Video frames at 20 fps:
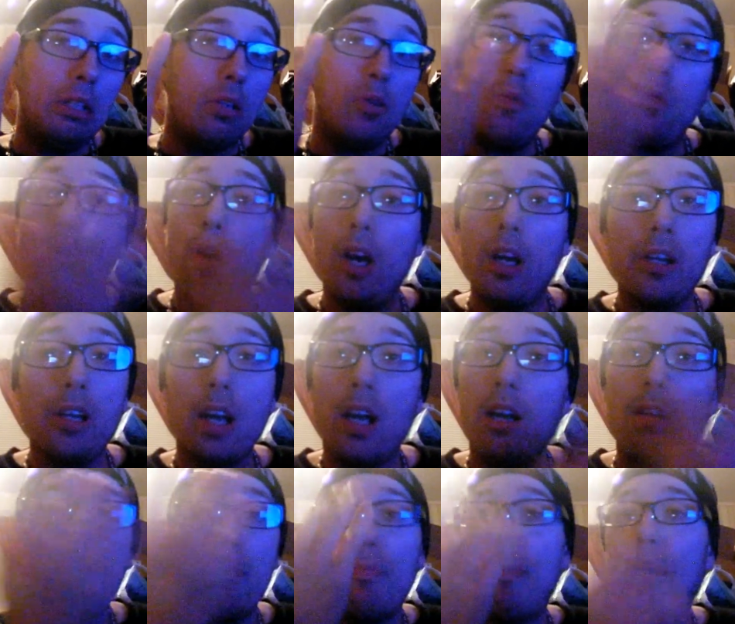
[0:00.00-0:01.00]
Why
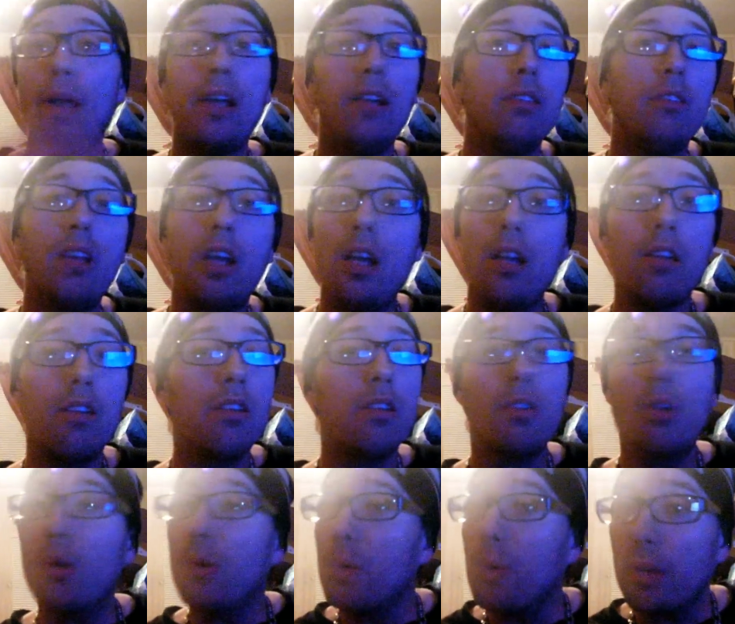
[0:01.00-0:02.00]
not paint that
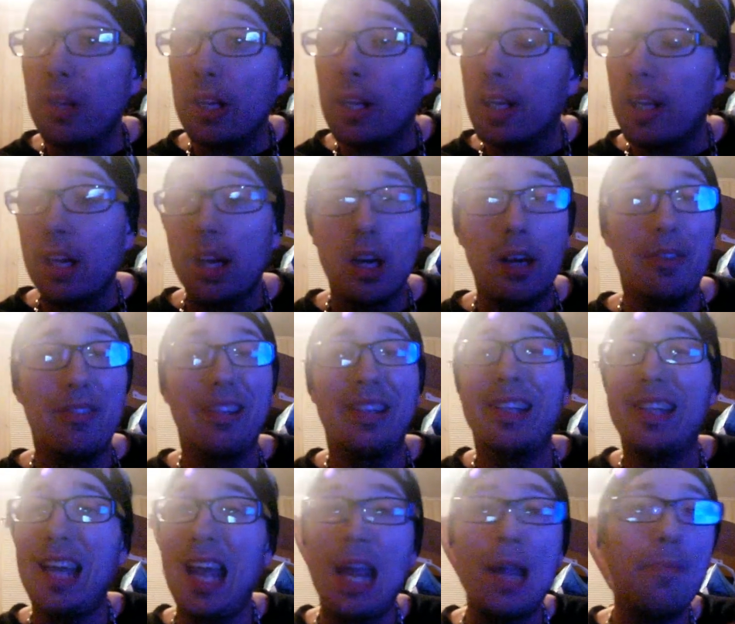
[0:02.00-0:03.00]
story of it?
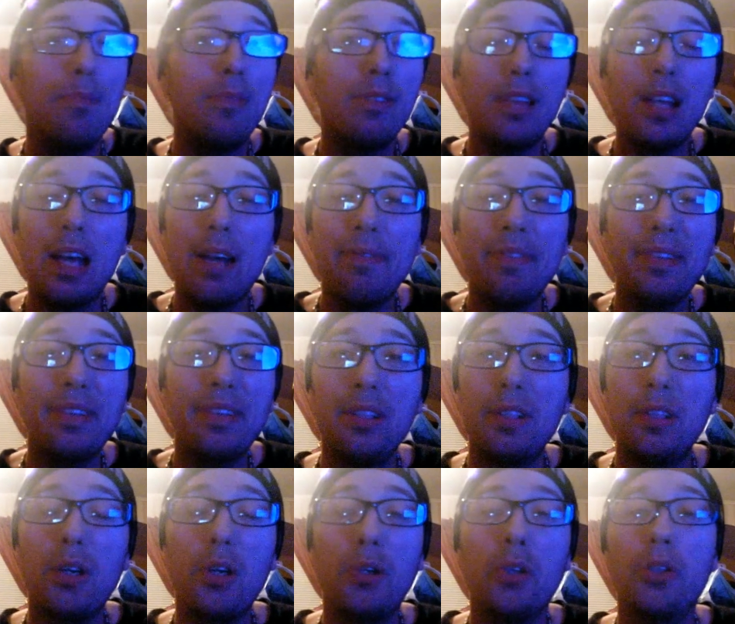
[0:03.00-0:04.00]
Game 7
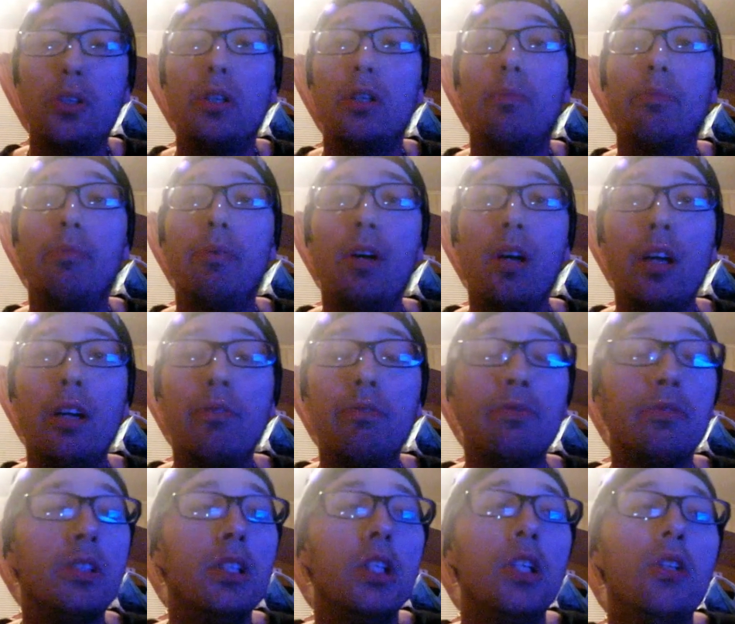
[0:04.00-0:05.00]
all the above.
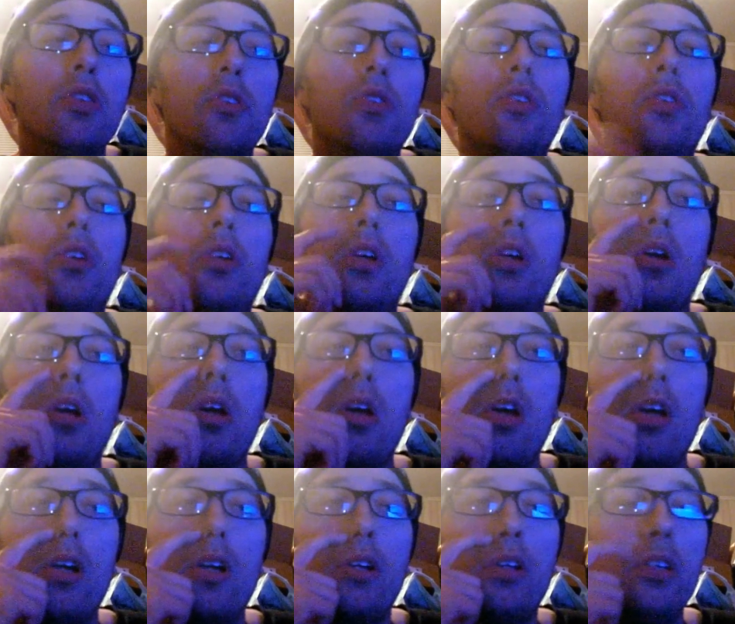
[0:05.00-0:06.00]

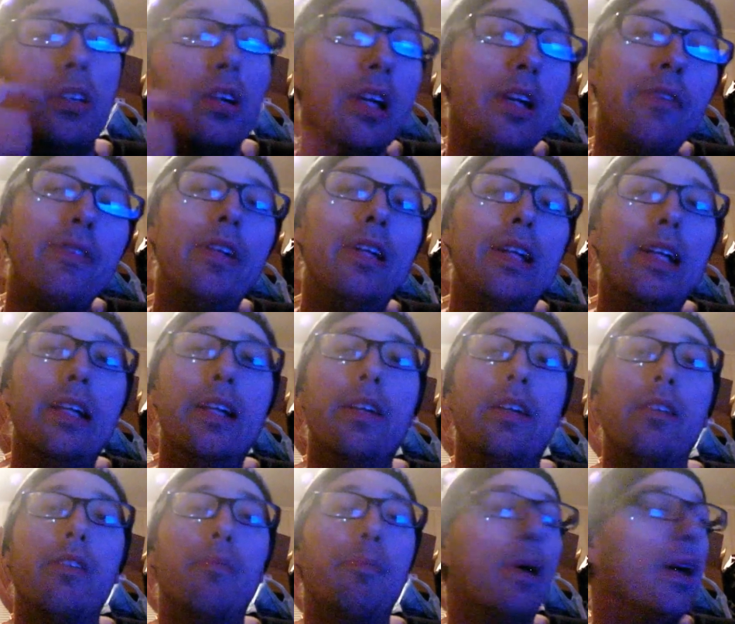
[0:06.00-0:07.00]
Cleveland
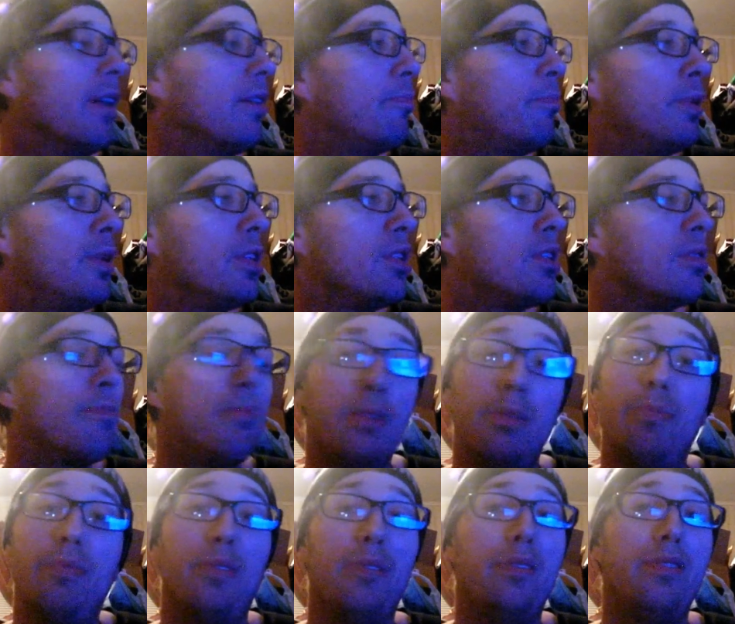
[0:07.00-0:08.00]
Indians best pitcher,
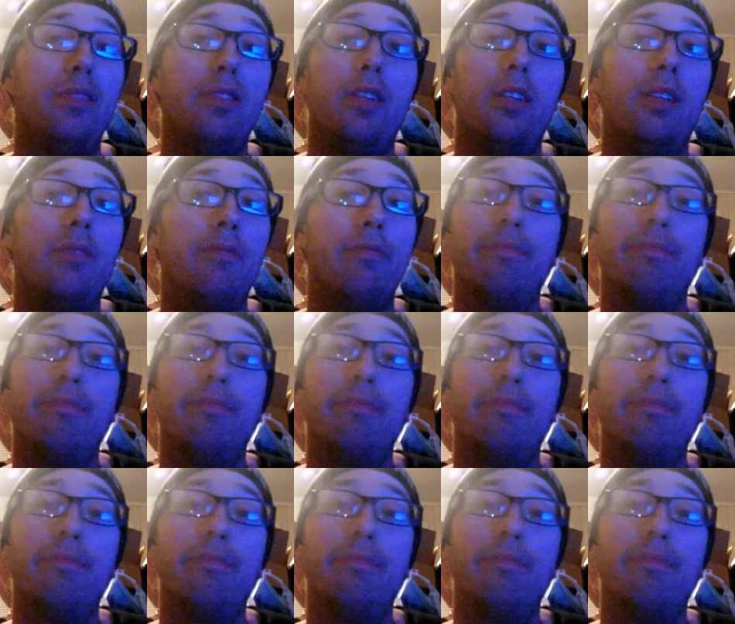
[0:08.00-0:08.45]
people said.